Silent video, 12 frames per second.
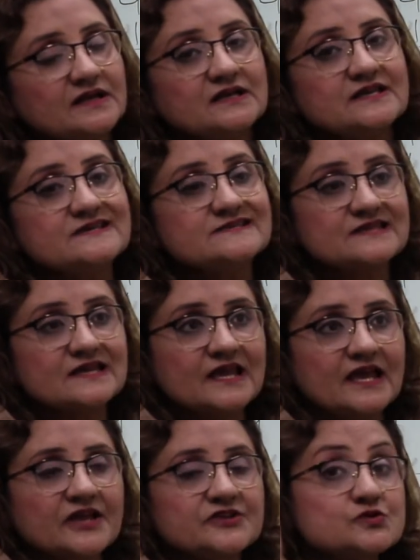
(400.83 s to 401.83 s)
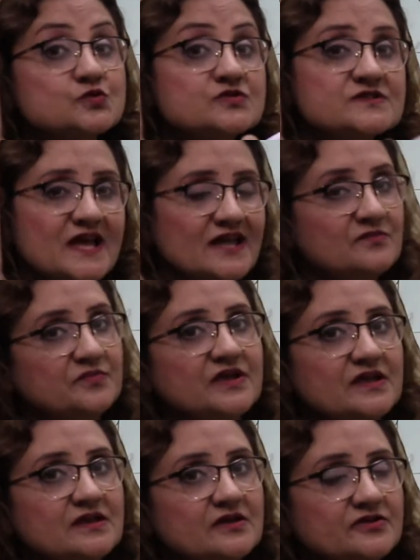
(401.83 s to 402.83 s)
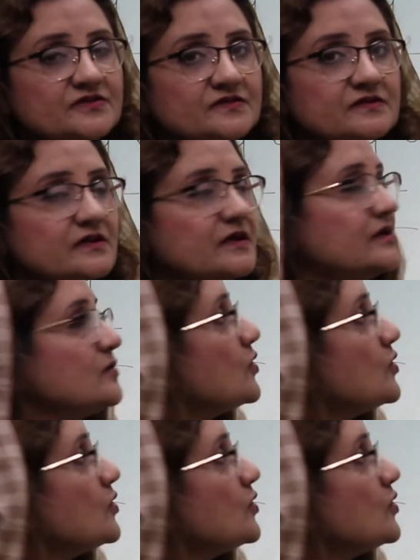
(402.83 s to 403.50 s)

at least 8 to 10 periods in